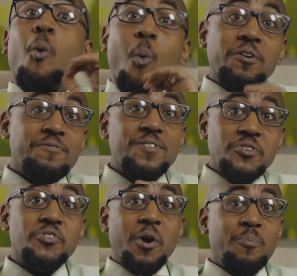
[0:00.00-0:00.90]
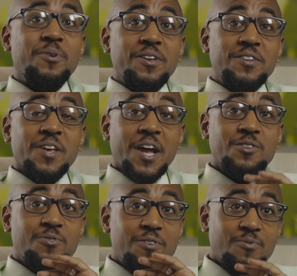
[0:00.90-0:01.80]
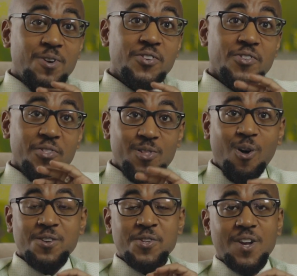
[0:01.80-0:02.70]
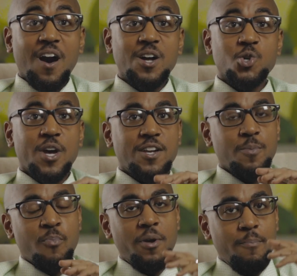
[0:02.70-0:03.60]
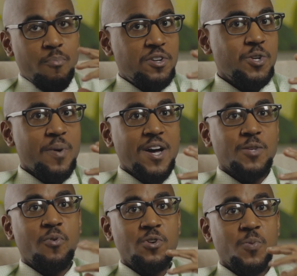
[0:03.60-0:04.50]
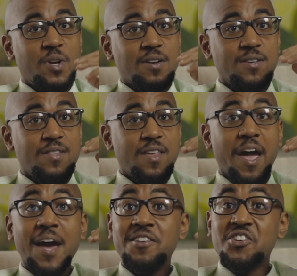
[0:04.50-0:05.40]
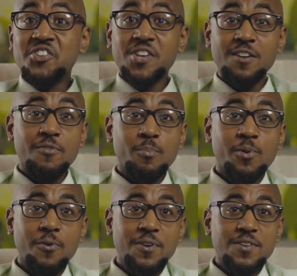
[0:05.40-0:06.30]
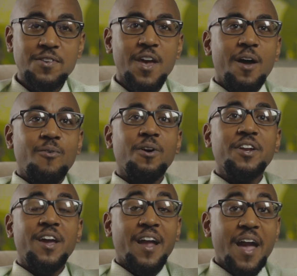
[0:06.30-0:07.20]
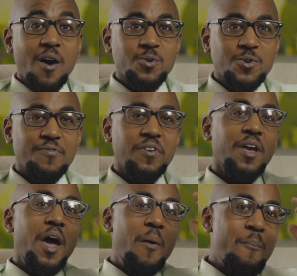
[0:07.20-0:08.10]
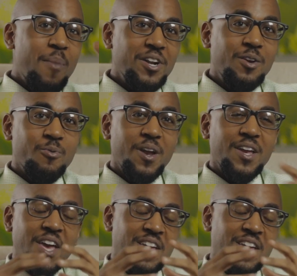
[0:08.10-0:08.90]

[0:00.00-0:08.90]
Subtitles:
One of these companies actually recently lost a contract to print British passports because they had a set of employees running a counterfeit money ring